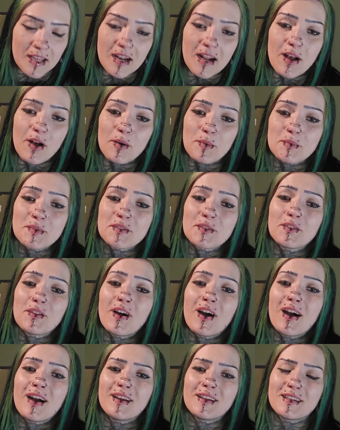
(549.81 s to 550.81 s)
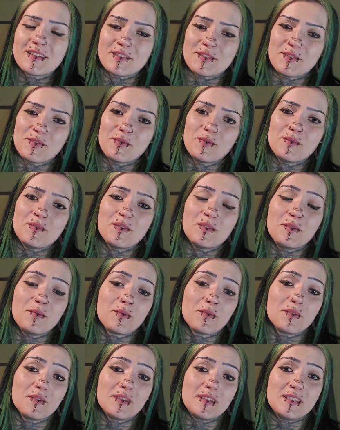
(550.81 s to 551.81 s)
it helps a lot, because you
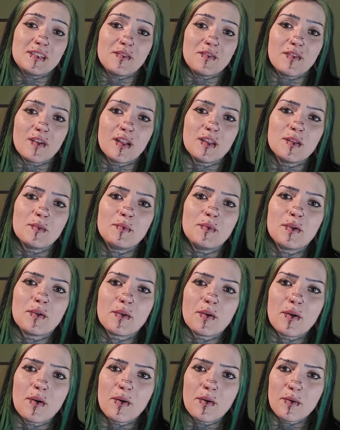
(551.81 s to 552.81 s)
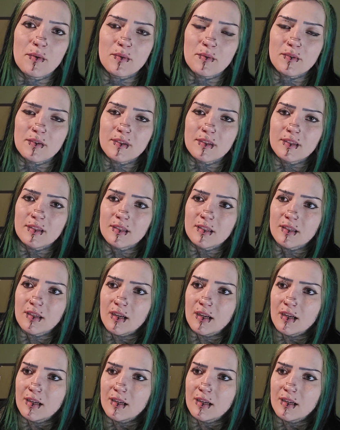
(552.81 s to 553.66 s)
really develop your own